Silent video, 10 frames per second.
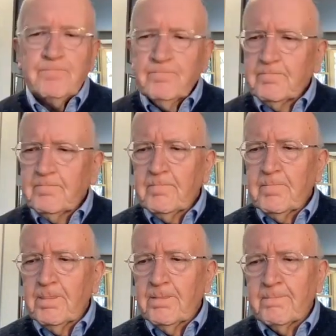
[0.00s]
way
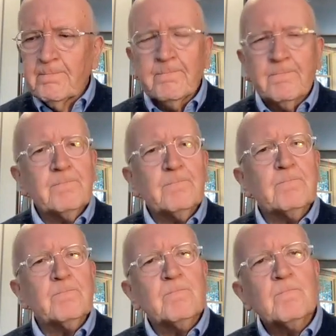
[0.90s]
where you know,
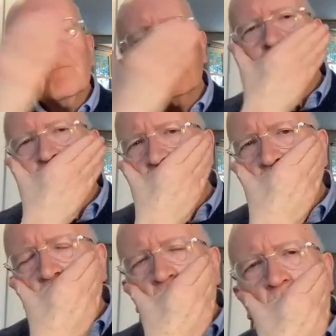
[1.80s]
for
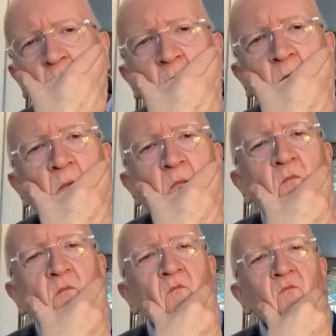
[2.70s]
me, I didn't see
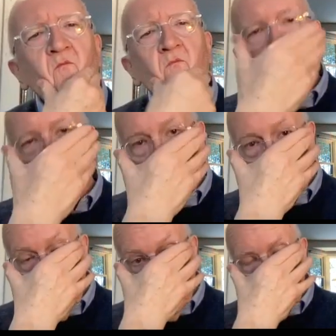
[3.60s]
it as a
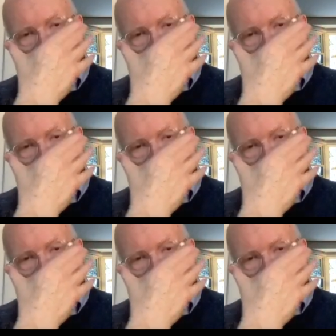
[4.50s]
profession